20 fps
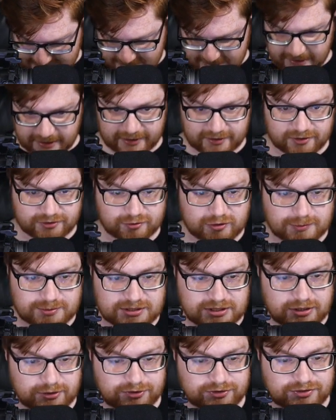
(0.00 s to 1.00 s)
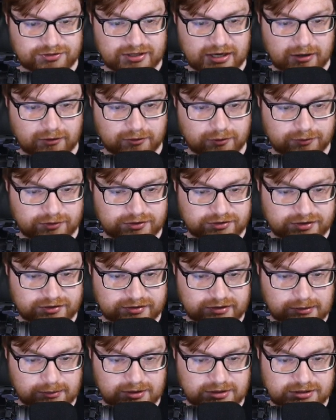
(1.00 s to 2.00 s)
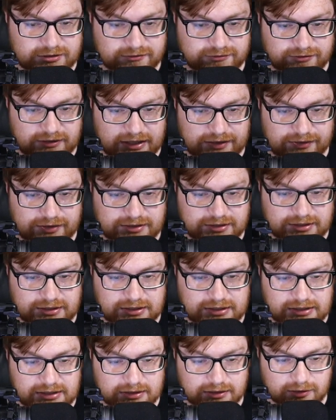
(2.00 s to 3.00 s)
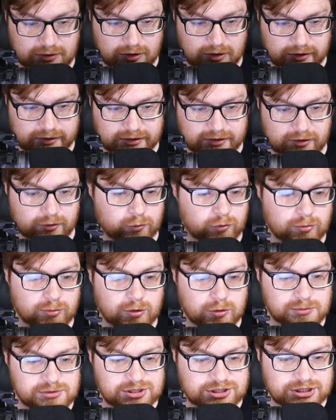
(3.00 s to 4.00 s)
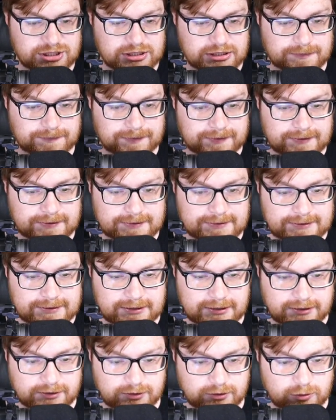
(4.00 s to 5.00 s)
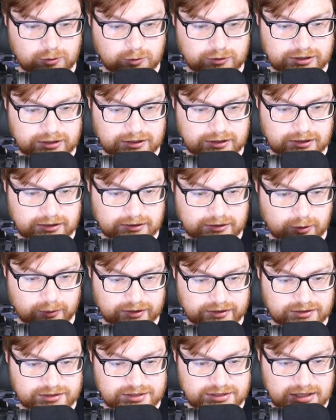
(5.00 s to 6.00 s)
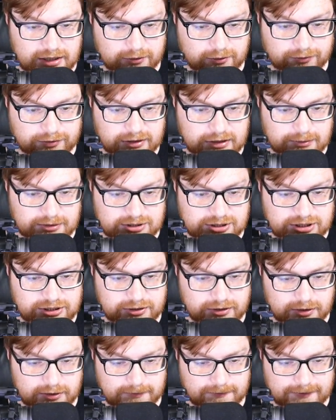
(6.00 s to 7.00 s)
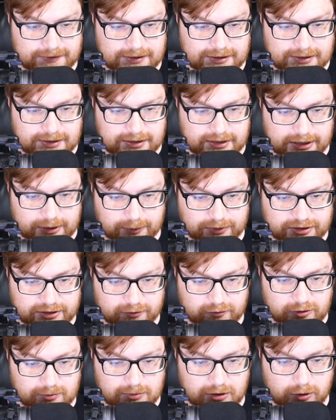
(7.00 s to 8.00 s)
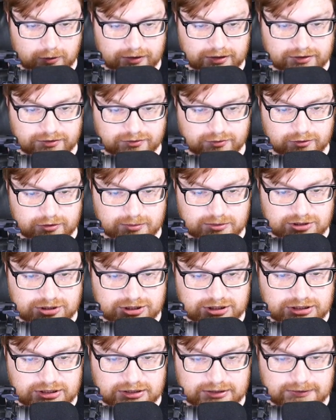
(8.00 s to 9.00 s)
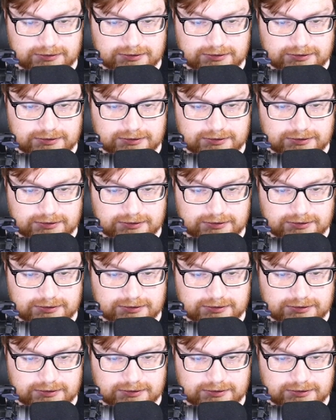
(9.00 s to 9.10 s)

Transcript: And the description here is download the disk image, find the key, and log into the remote machine. You can go ahead and download the image here, and we can remote into the machine.